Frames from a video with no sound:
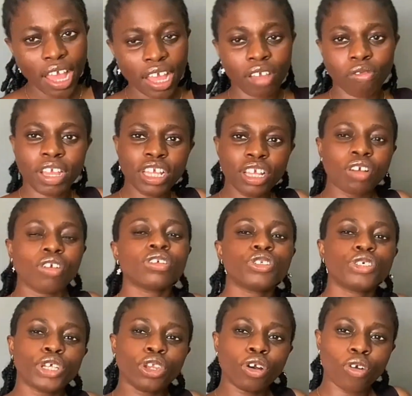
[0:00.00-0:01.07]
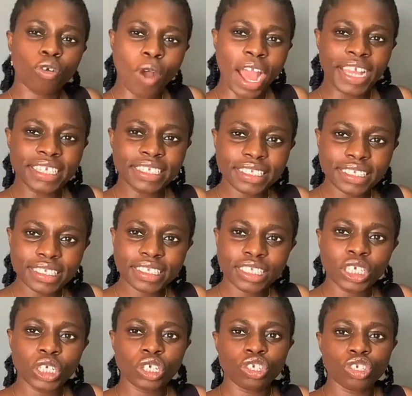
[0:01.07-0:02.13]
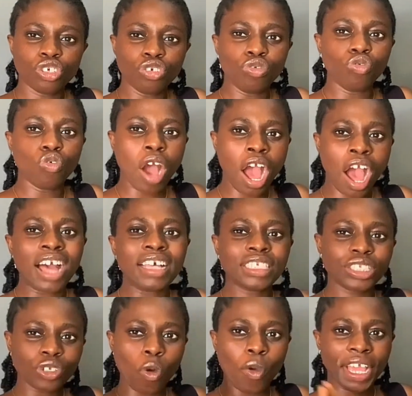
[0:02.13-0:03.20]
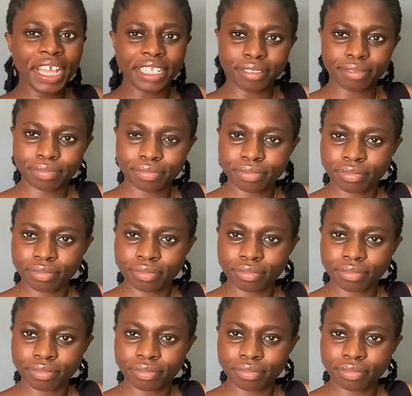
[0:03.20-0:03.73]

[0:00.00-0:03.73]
When it goes clockwise, you are sewing.